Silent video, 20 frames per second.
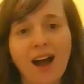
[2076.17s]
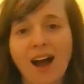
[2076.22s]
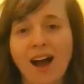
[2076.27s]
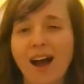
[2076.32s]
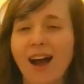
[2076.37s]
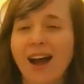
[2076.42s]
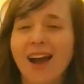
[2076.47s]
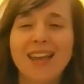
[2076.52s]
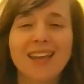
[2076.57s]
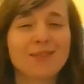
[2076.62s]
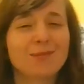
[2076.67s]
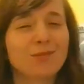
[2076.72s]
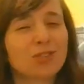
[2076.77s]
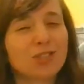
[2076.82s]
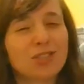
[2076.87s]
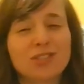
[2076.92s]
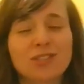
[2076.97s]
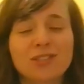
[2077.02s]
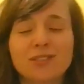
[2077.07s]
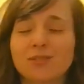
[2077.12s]
I am
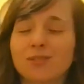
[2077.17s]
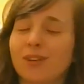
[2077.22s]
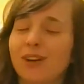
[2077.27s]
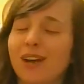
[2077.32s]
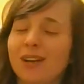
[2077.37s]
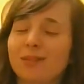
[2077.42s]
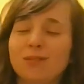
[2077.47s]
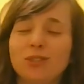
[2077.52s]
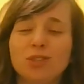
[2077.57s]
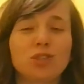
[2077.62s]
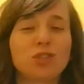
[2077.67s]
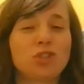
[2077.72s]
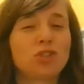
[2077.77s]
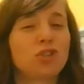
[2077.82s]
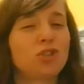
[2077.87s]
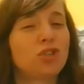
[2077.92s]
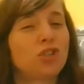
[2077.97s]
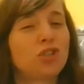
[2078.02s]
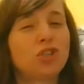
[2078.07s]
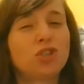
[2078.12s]
just
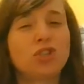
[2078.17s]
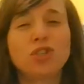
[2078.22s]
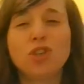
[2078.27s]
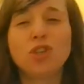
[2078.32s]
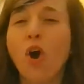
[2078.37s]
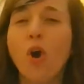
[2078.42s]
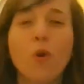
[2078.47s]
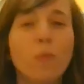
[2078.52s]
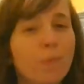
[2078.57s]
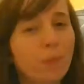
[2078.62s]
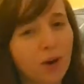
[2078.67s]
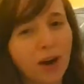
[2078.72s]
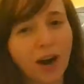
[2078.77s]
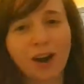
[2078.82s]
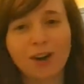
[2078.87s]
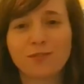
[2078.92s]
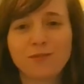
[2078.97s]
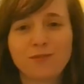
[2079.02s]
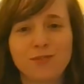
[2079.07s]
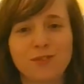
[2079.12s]
so
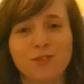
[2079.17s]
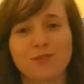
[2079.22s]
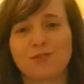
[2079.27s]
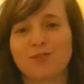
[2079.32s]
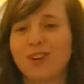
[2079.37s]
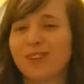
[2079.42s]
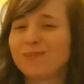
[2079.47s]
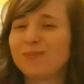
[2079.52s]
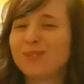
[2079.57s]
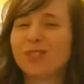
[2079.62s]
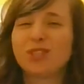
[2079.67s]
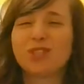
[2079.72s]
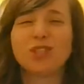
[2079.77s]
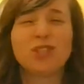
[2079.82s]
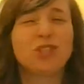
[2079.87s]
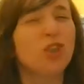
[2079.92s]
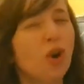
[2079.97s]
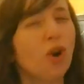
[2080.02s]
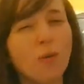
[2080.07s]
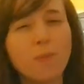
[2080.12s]
proud of you. I'm
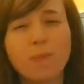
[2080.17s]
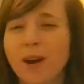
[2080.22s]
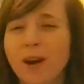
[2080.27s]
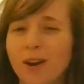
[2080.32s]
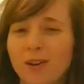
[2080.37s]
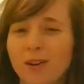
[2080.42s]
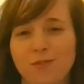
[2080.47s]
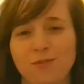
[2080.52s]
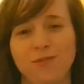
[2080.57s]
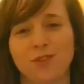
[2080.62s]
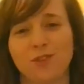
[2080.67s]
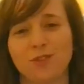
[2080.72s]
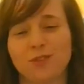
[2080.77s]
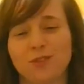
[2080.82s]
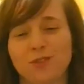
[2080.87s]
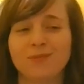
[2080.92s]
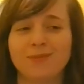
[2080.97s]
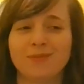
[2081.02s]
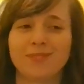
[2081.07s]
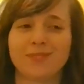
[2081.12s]
so proud of
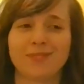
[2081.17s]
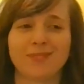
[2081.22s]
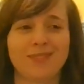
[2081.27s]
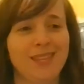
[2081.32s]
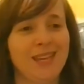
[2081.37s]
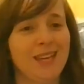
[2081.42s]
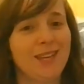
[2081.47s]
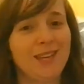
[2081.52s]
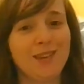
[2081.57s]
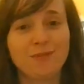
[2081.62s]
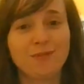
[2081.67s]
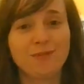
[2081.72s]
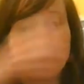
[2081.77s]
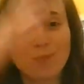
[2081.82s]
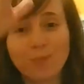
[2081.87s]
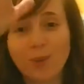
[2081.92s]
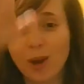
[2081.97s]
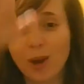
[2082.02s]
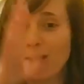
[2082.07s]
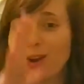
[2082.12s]
you. Like if a
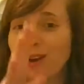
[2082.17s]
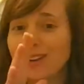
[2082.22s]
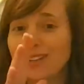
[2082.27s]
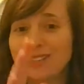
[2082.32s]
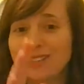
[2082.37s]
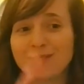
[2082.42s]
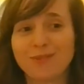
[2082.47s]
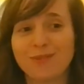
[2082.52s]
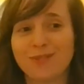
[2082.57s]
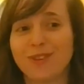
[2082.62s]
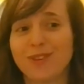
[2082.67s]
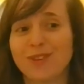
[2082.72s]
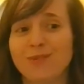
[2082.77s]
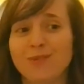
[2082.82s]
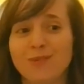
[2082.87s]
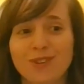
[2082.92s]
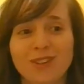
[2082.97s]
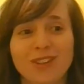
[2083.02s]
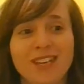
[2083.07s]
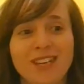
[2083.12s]
parent is feeling
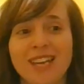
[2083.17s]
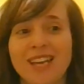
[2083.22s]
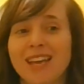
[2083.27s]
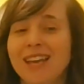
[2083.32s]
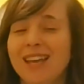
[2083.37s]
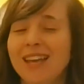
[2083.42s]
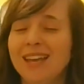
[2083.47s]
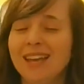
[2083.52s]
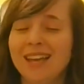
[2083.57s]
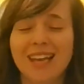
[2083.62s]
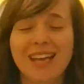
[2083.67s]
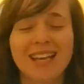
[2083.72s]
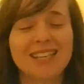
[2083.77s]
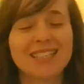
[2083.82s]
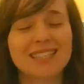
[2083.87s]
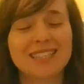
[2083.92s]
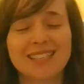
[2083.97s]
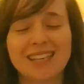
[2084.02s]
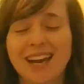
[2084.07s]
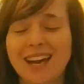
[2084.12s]
really
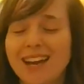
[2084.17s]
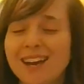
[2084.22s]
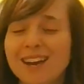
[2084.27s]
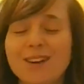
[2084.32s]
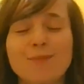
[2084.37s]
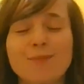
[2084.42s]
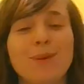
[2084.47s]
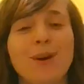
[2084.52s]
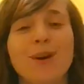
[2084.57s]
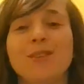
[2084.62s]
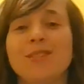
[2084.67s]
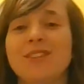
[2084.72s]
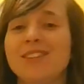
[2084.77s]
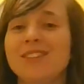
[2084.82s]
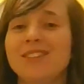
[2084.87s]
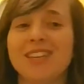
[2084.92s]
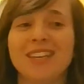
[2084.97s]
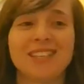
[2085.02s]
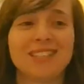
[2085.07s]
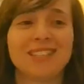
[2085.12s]
excited about the
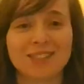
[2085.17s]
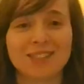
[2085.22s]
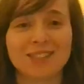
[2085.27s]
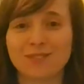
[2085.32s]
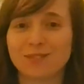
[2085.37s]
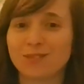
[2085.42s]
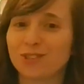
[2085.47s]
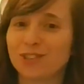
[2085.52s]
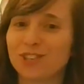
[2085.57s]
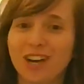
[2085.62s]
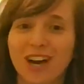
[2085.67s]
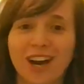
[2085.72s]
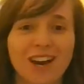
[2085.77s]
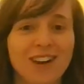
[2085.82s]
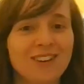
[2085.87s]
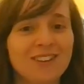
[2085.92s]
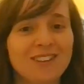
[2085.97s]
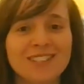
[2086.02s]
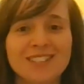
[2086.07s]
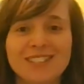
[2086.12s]
things that their
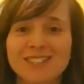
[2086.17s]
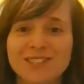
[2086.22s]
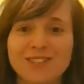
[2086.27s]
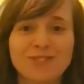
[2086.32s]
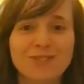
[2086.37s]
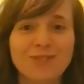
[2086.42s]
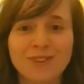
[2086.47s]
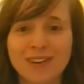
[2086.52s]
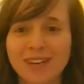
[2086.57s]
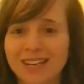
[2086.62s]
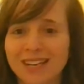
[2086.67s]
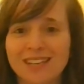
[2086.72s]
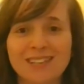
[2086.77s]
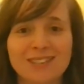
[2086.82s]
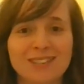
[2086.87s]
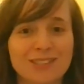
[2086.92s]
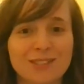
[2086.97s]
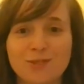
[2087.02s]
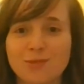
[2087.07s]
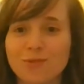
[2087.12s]
child is doing
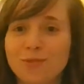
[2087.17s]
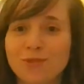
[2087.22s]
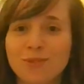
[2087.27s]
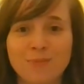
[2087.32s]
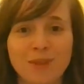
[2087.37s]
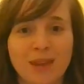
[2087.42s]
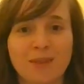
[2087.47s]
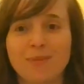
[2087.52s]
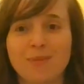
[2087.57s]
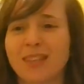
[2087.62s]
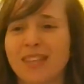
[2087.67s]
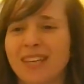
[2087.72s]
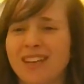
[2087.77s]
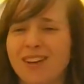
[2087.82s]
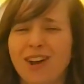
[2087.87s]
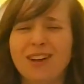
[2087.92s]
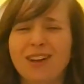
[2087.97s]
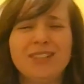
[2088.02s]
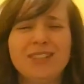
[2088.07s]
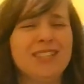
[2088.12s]
in school, maybe like,
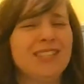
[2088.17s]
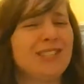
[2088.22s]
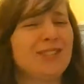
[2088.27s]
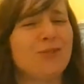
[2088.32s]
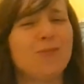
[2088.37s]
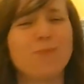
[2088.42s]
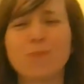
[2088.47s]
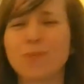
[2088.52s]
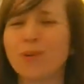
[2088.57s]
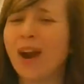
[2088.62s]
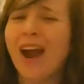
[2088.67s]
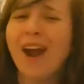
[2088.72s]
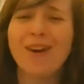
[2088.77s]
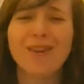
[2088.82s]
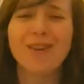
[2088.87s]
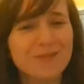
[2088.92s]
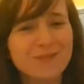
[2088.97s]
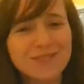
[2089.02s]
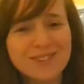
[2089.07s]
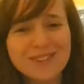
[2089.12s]
oh, I'm just so proud
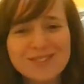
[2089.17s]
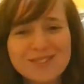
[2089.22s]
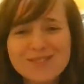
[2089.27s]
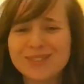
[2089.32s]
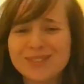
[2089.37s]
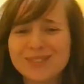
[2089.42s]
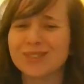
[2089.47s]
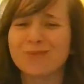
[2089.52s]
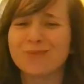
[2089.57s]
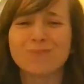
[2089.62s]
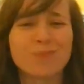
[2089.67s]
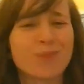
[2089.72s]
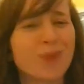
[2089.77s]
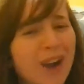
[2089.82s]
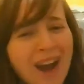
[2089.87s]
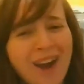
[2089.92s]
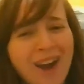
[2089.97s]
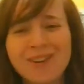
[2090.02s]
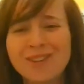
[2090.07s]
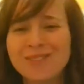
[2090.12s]
of you, so proud
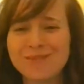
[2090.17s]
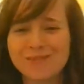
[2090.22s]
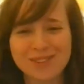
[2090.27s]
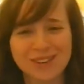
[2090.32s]
of